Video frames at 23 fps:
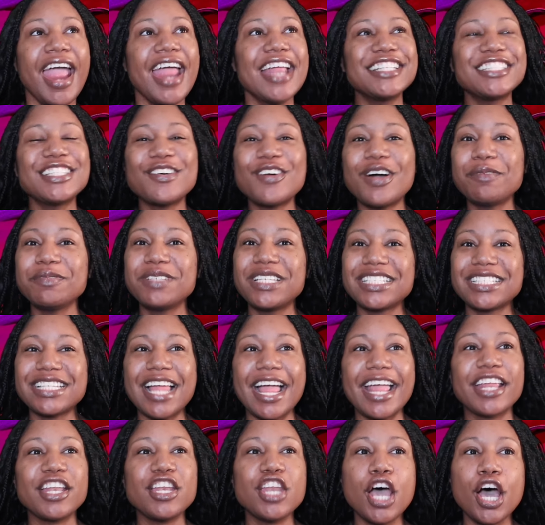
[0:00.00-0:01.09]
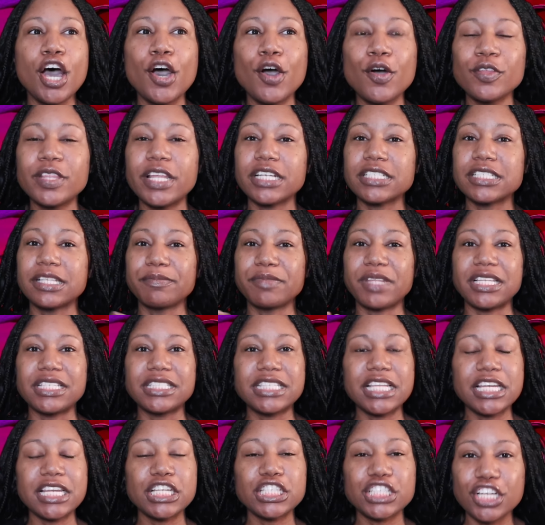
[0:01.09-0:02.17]
And so I'm just like, no, there's something
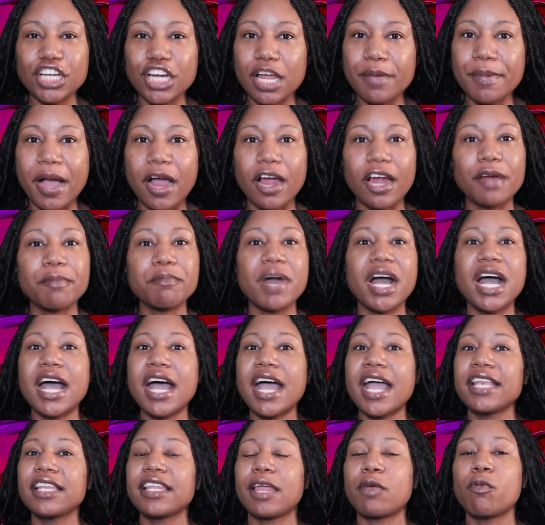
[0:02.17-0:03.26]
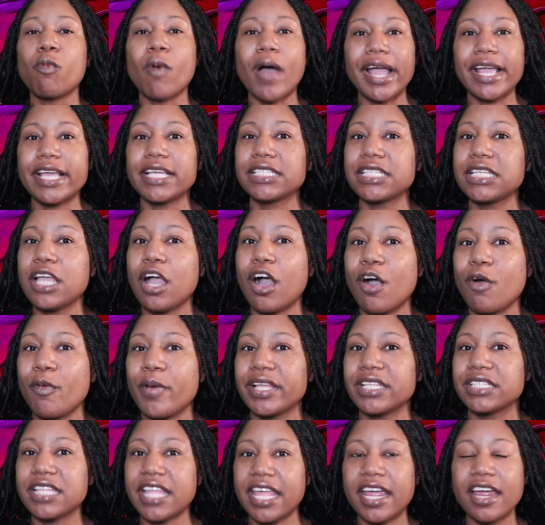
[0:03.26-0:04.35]
sinister about Armand. Like, why is he
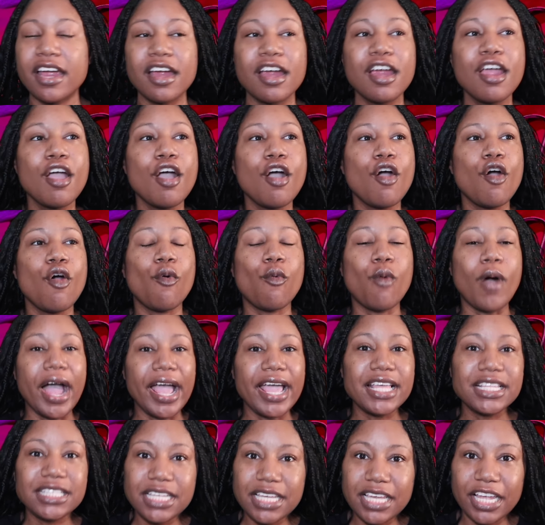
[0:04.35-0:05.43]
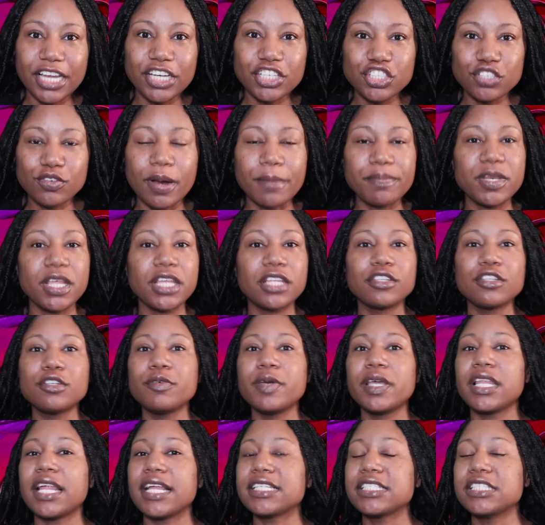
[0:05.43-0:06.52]
always there? Why is he interrupting
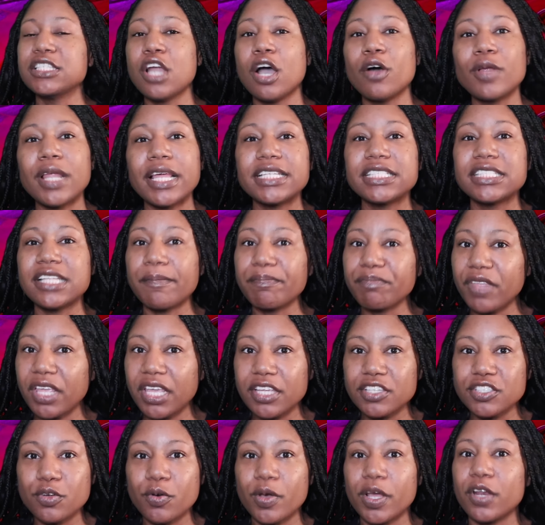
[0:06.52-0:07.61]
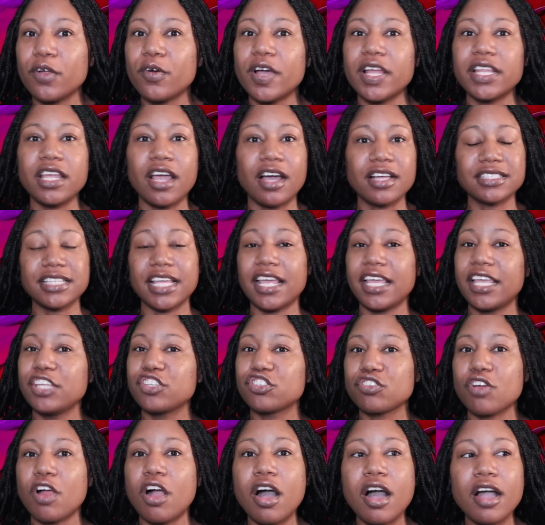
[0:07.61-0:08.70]
Louis? Like, no, like something is going on. Y'all say he's
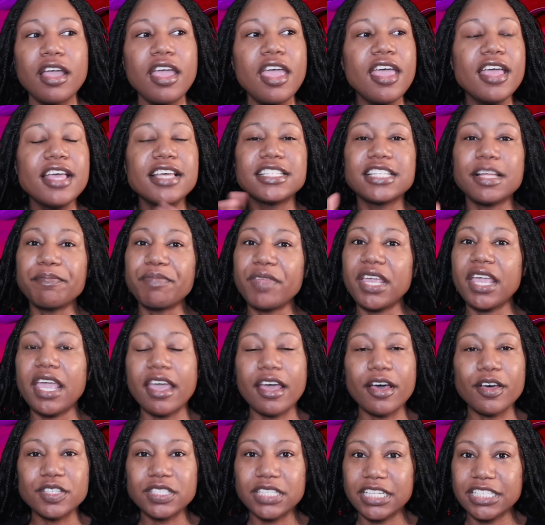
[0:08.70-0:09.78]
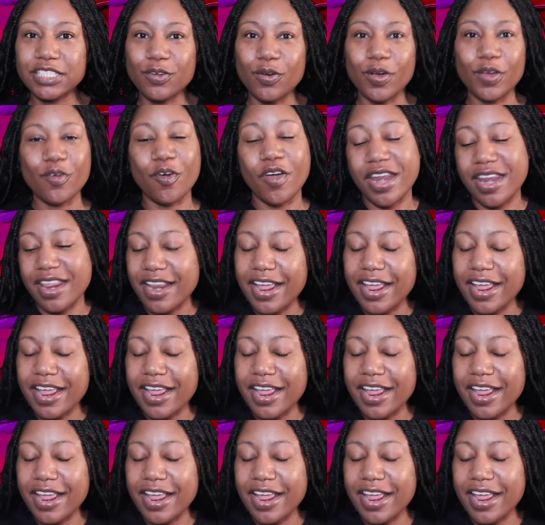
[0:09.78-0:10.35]
strong, something else is going on.